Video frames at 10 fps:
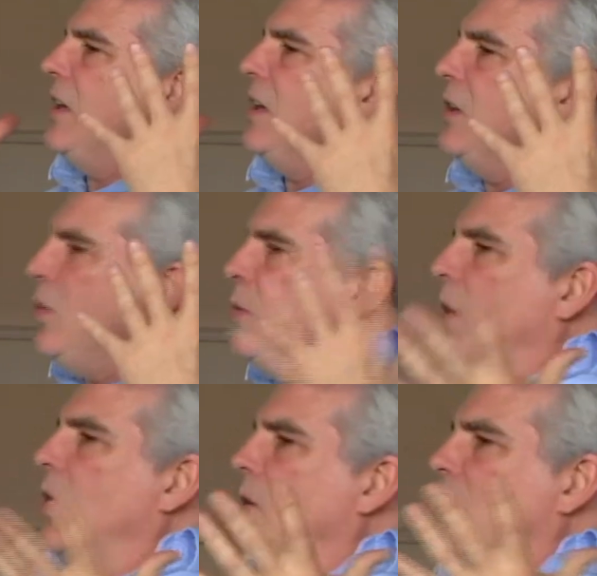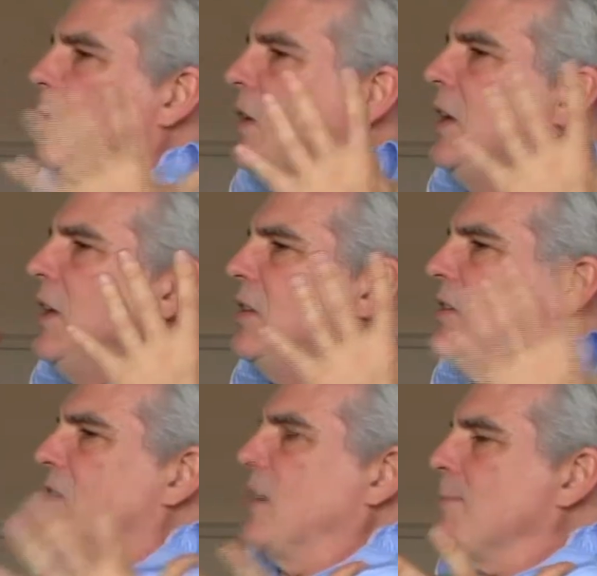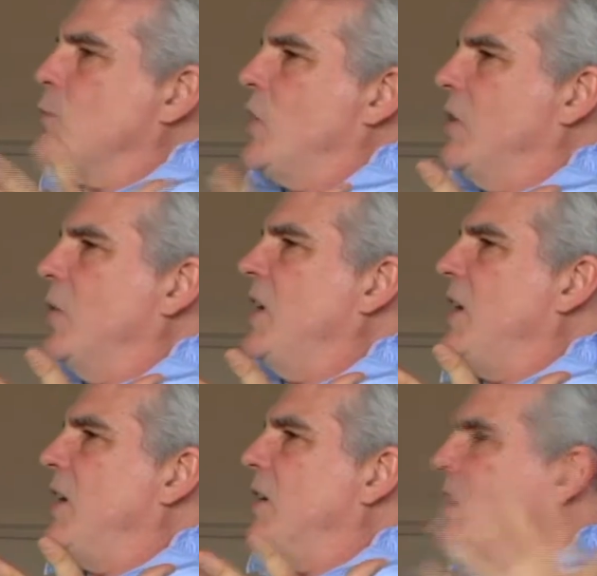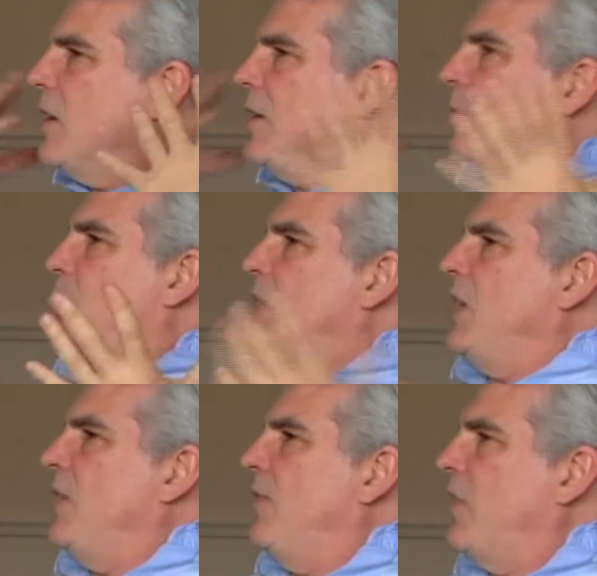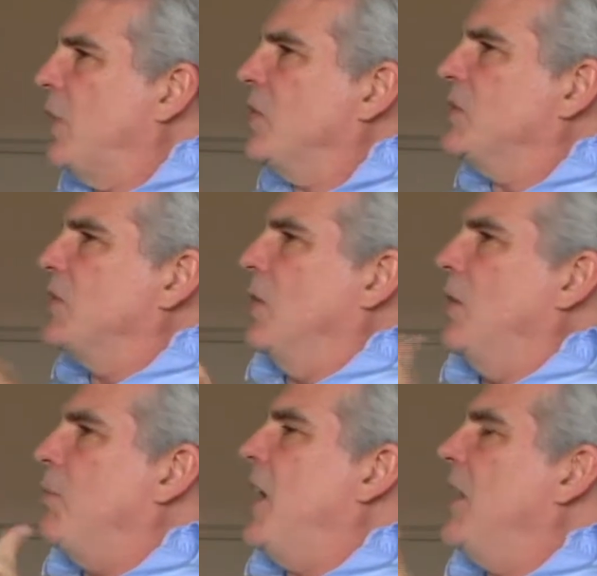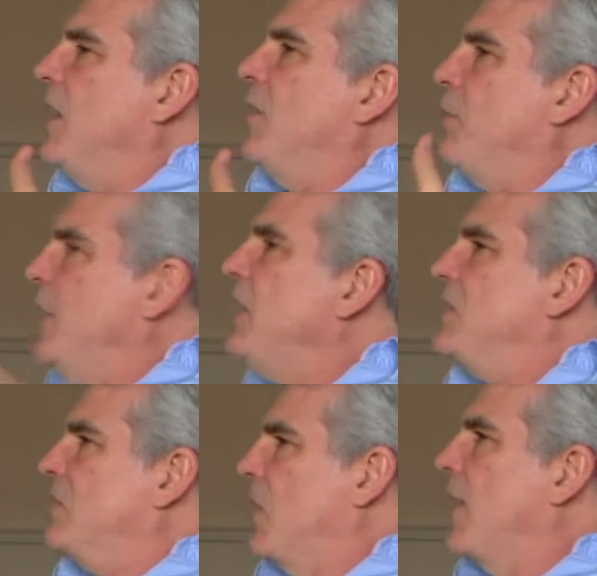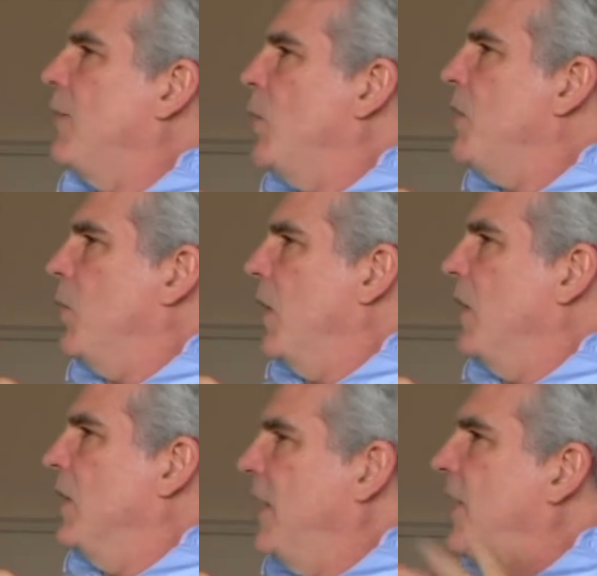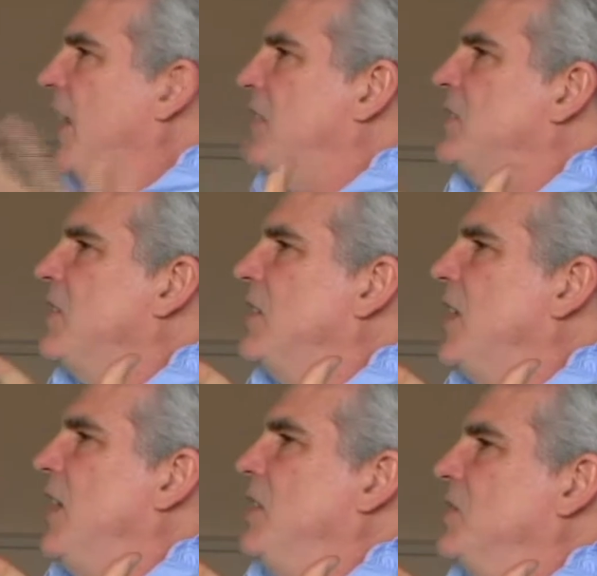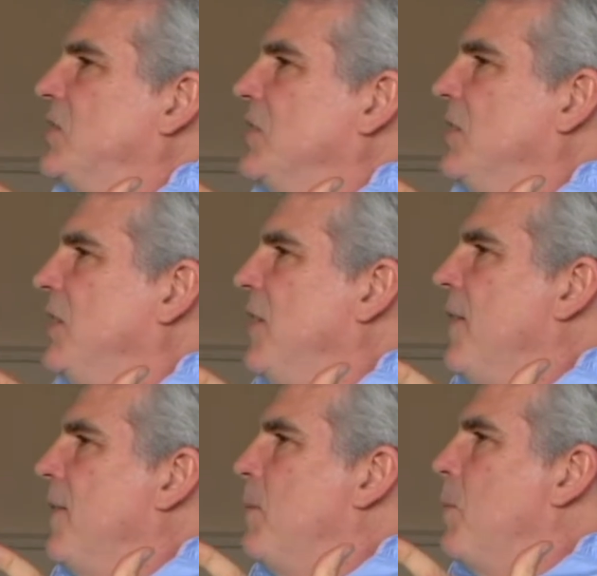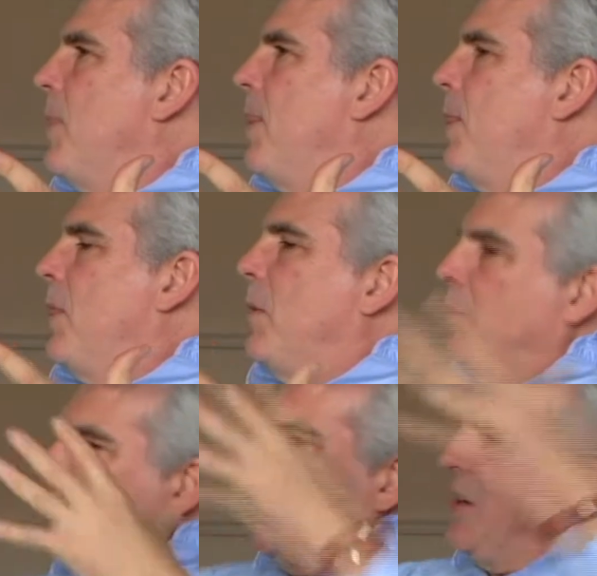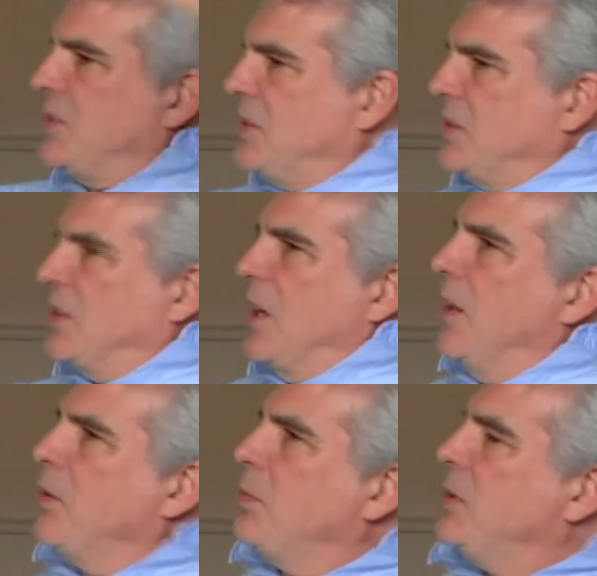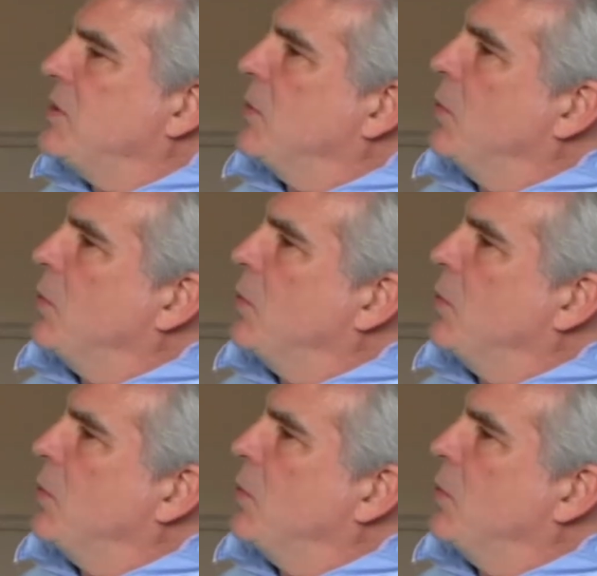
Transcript: you all to some degree are gonna be focused on making the piece like we were, and that's intense. But there's this other piece of